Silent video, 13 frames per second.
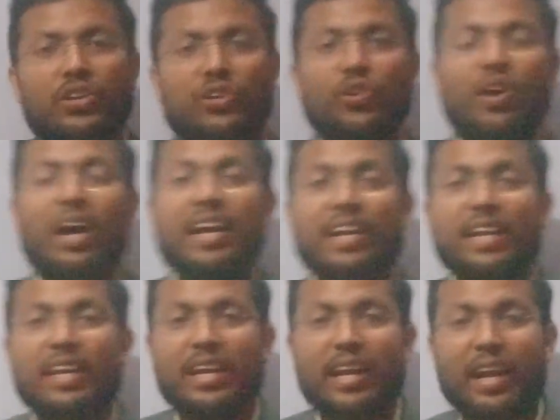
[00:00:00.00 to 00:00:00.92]
Your
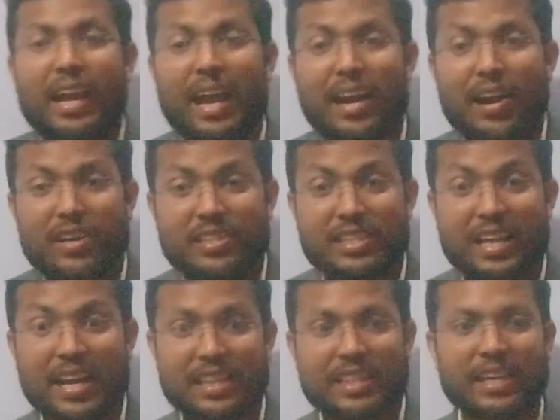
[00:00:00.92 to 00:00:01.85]
eye cannot see
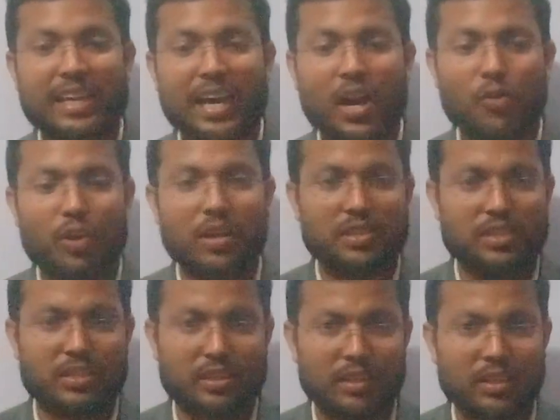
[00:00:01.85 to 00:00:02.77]
anything around
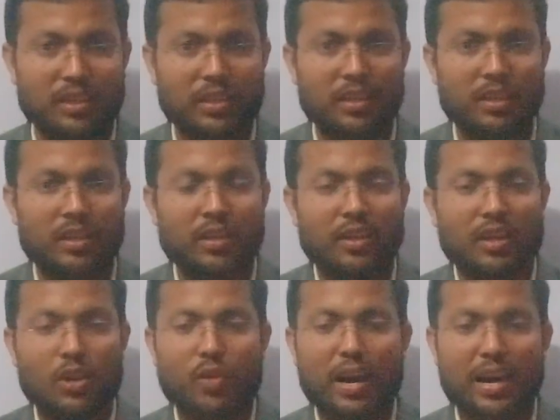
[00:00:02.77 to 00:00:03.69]
us.
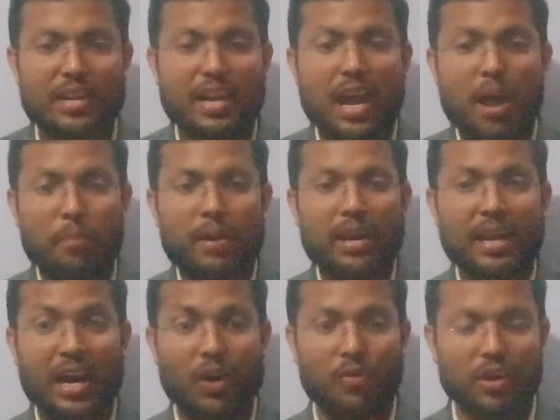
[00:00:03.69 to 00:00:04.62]
What is
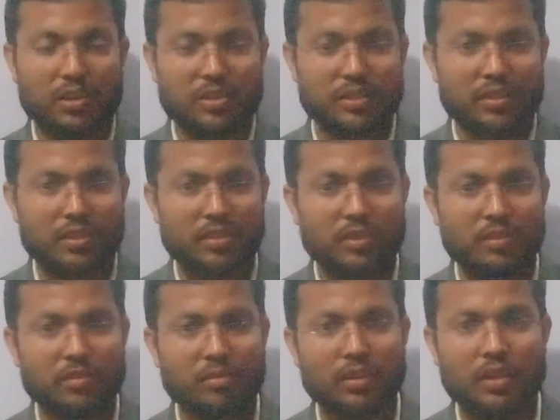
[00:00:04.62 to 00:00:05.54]
happening around us?
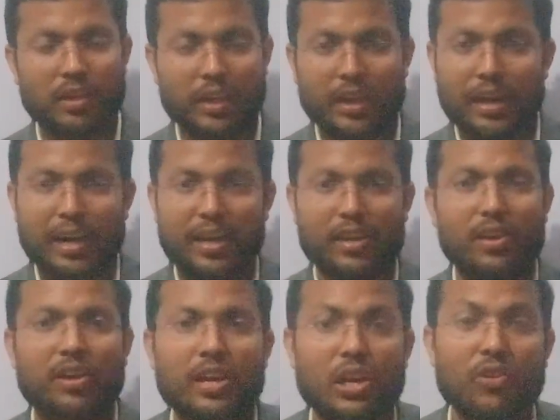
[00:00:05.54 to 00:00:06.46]

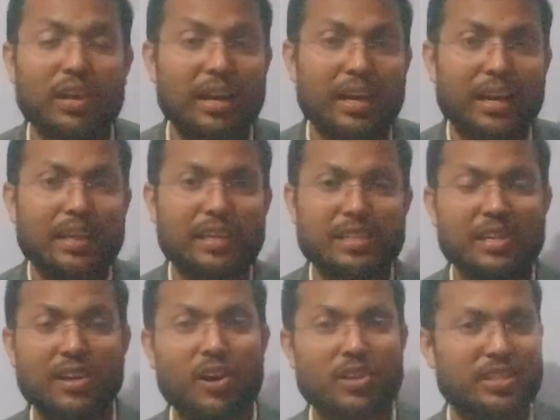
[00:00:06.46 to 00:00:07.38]
This is
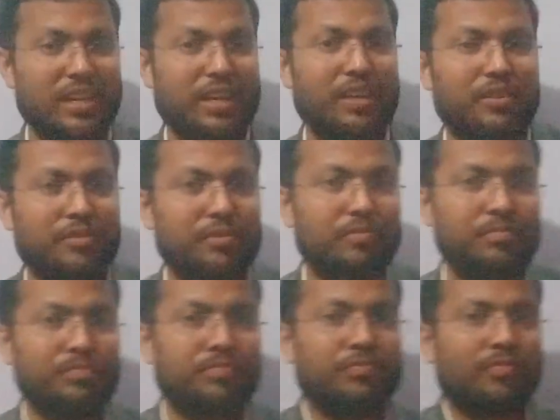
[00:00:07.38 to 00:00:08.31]
not seen.
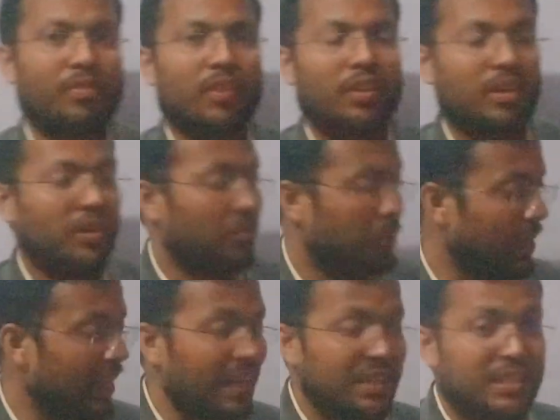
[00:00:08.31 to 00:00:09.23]

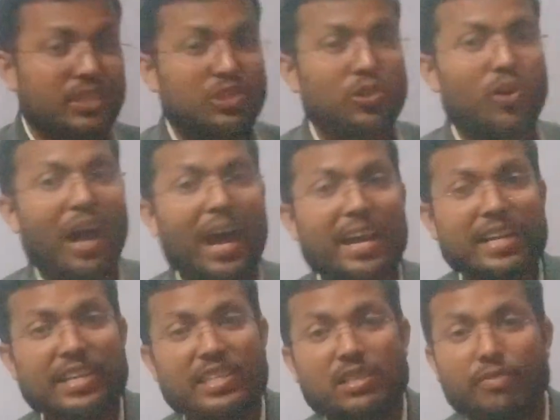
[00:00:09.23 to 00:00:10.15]
Because your eye
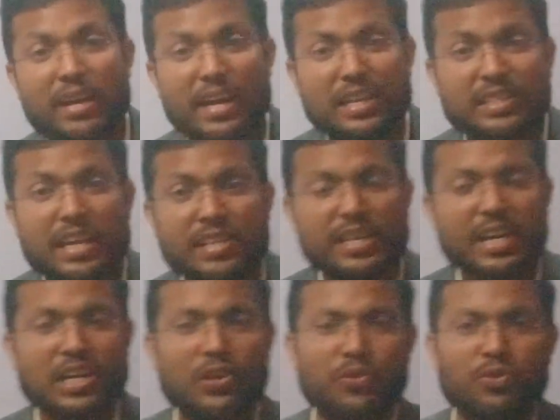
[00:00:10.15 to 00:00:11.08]
is very
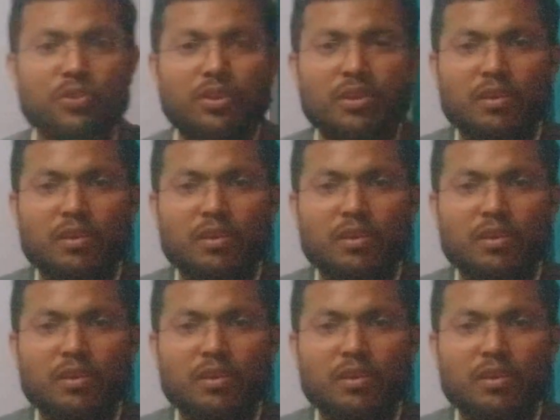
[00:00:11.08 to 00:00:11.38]
sensitive.